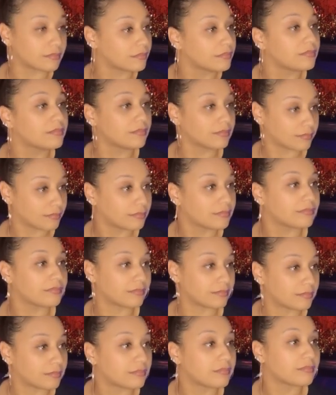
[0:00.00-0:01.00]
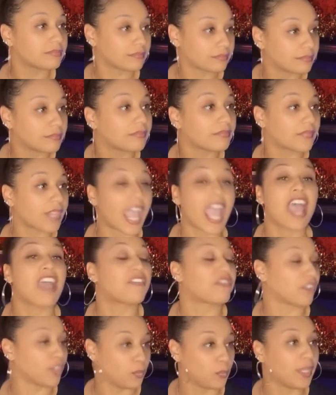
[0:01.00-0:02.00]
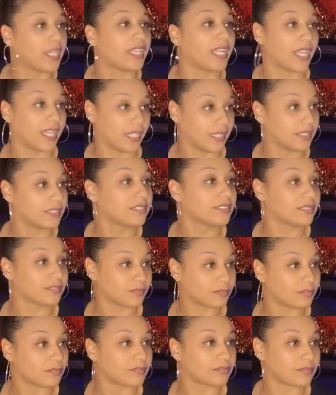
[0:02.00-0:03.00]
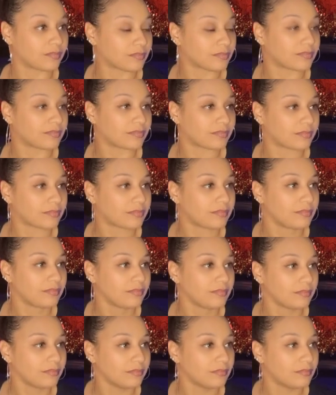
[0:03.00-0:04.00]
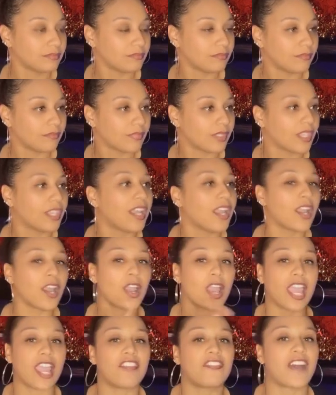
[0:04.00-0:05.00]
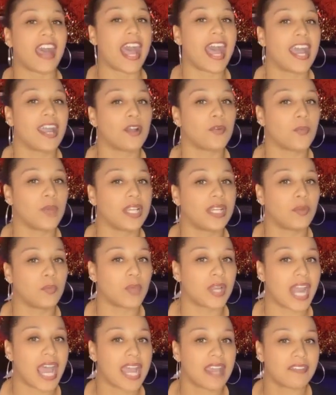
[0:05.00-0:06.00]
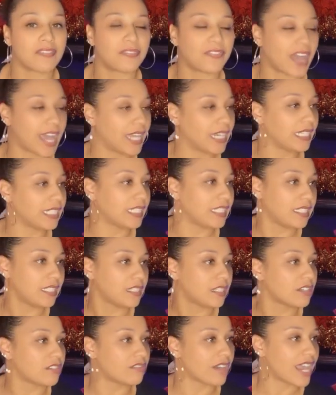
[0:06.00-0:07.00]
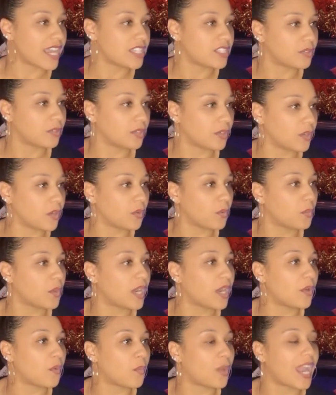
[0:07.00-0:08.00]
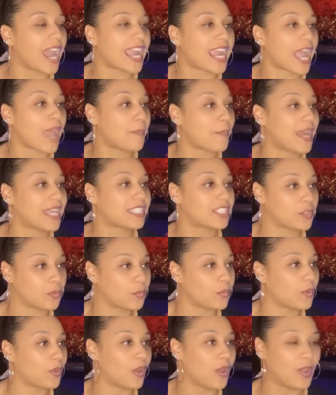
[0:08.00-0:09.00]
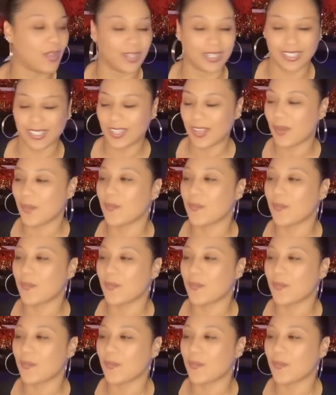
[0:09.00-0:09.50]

to see somebody? Every how, weekend. How does one not know? If I when when I finally graduated, when, when I got my in the world.